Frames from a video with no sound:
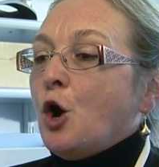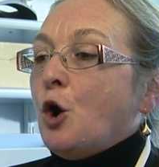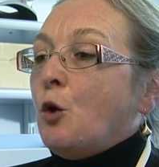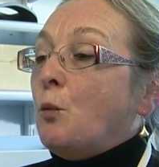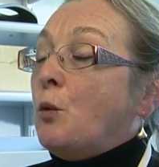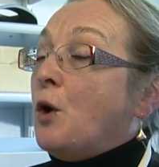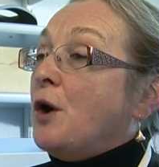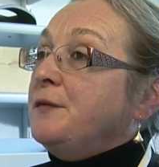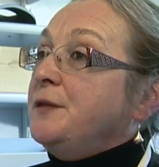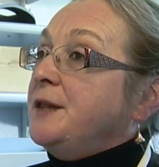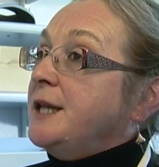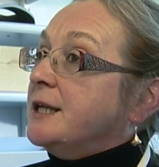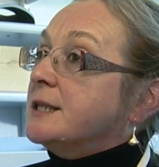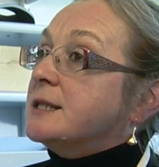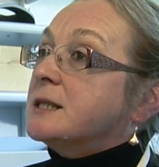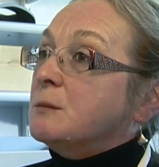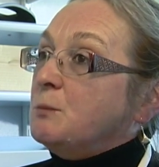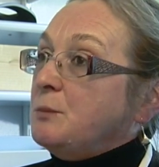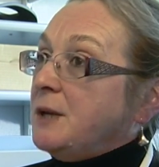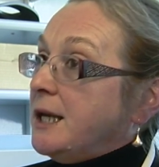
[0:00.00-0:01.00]
What
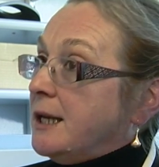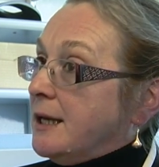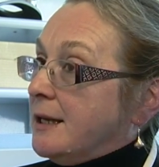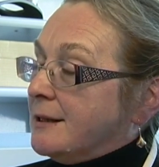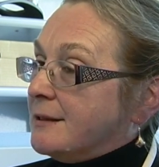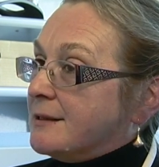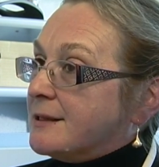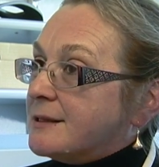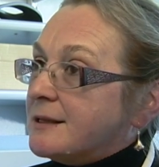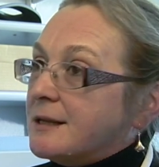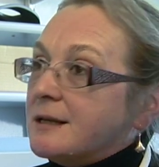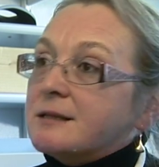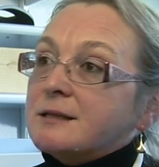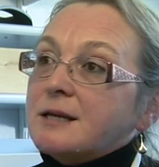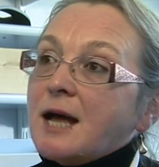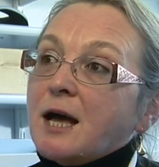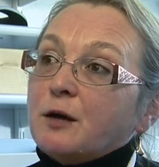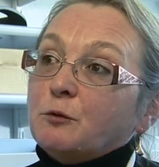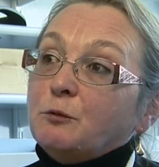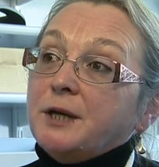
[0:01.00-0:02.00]
this means is
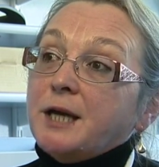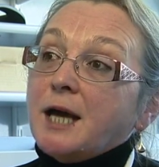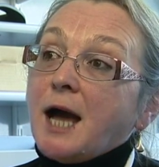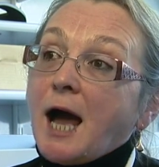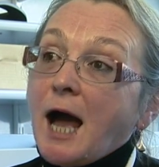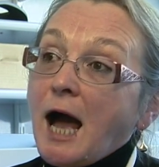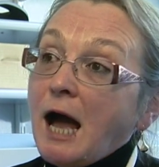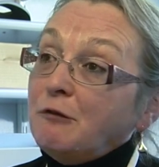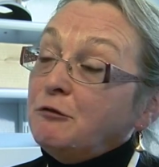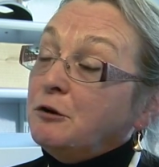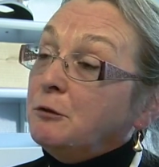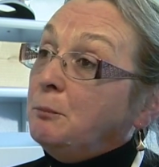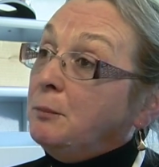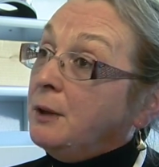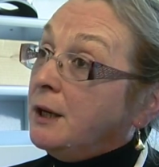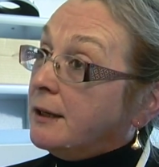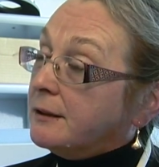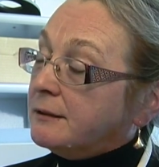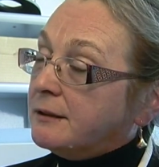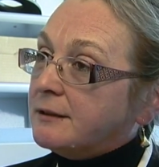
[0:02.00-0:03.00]
that we have a
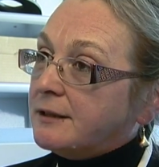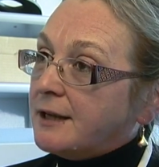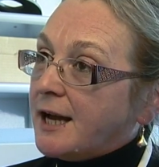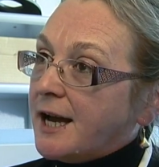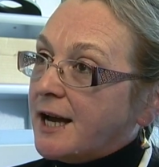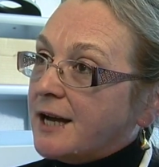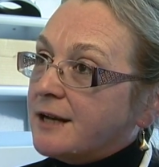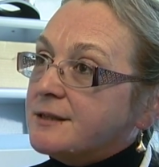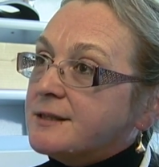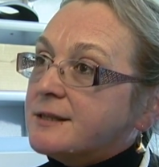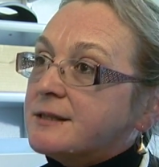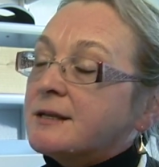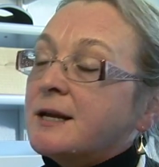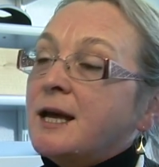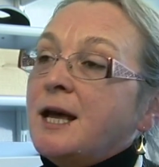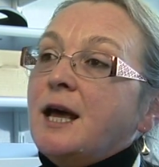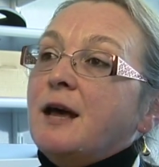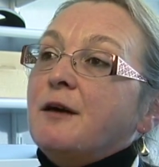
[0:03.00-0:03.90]
blood test